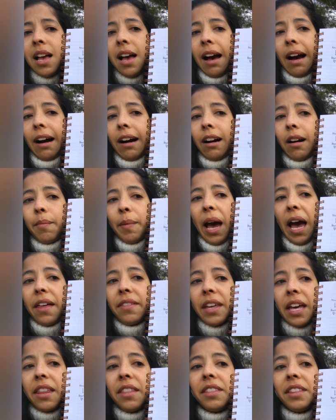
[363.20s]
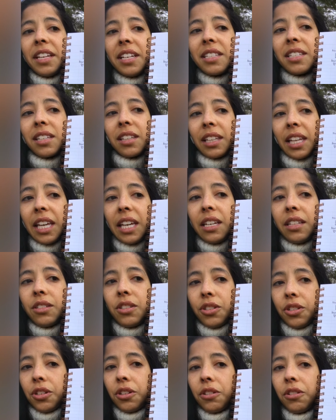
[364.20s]
and then this leads
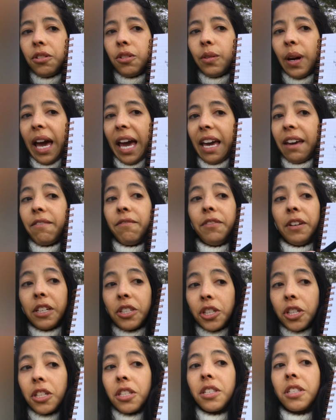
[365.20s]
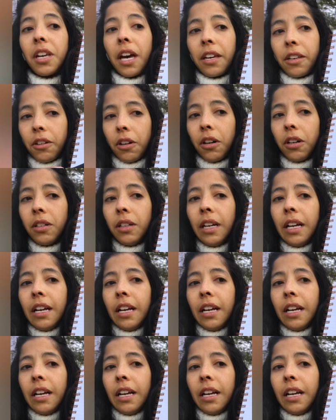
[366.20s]
to a vicious cycle.